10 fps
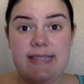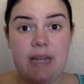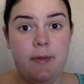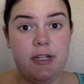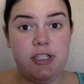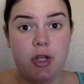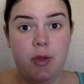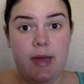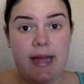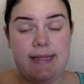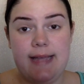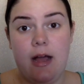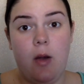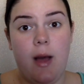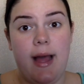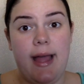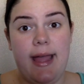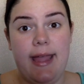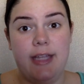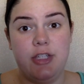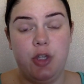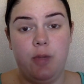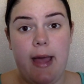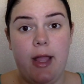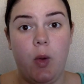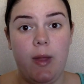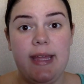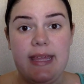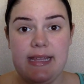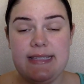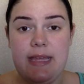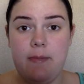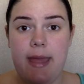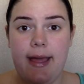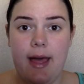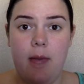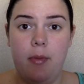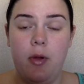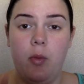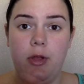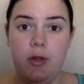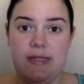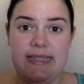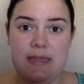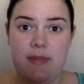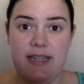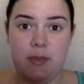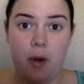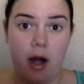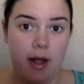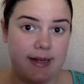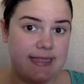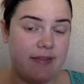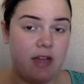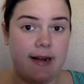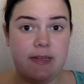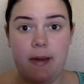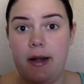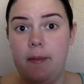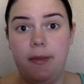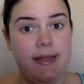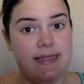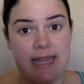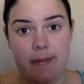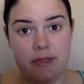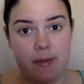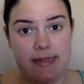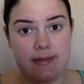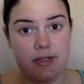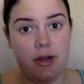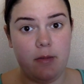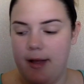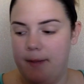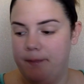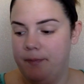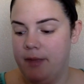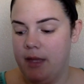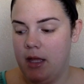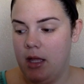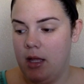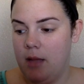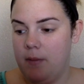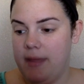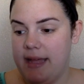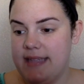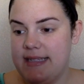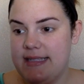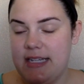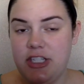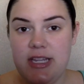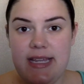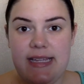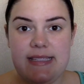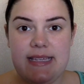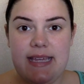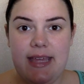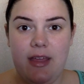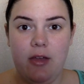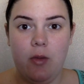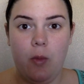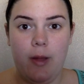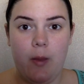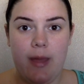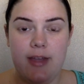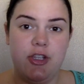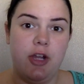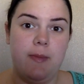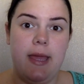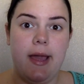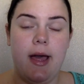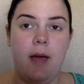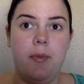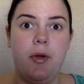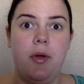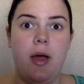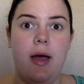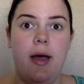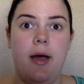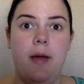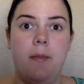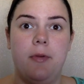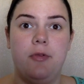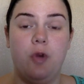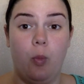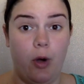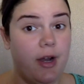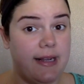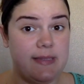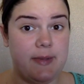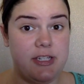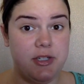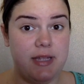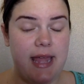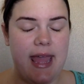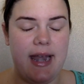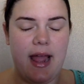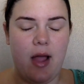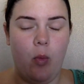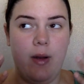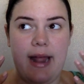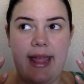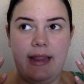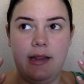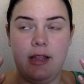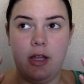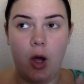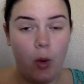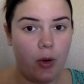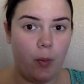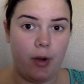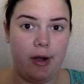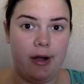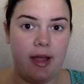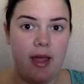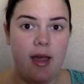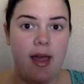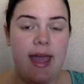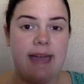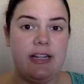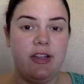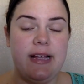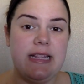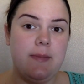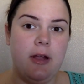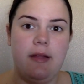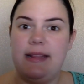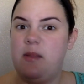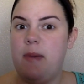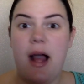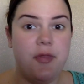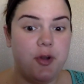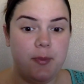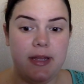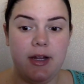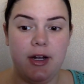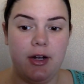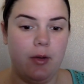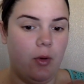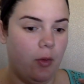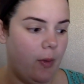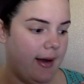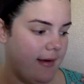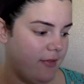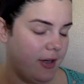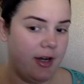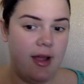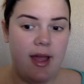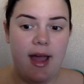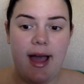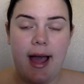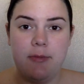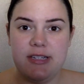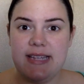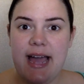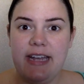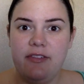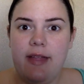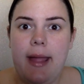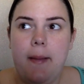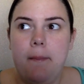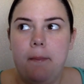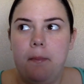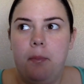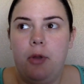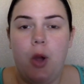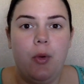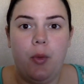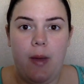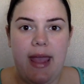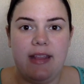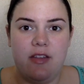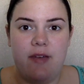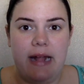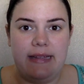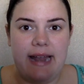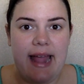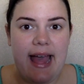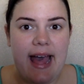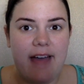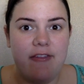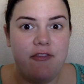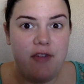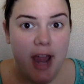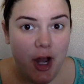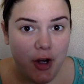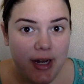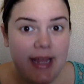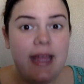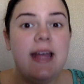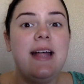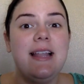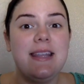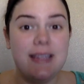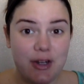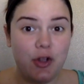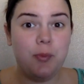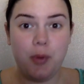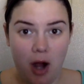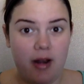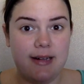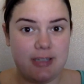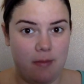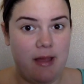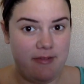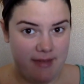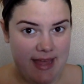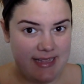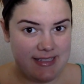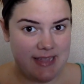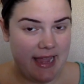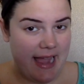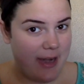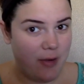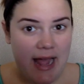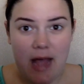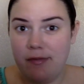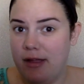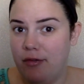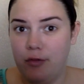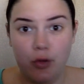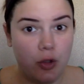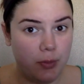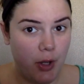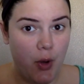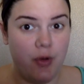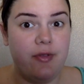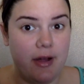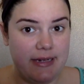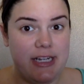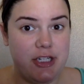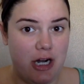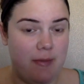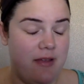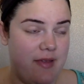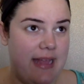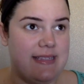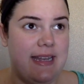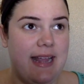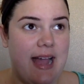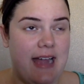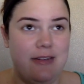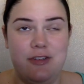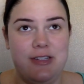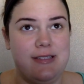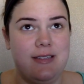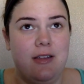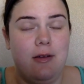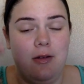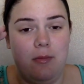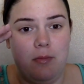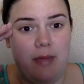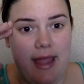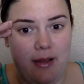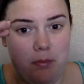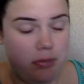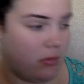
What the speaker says: I said, I'm going to show you guys how I do my quick, easy makeup using some of these products. I've talked about it a million times on my Instagram because it's such an easy, quick way to do your makeup for work especially. And when I go to work and I look in the mirror, like the bathroom mirror or wherever, I'm just kind of like blown away at the fact that I have very little product on my face. Like, I don't have a full-blown foundation on my face, and it kind of just like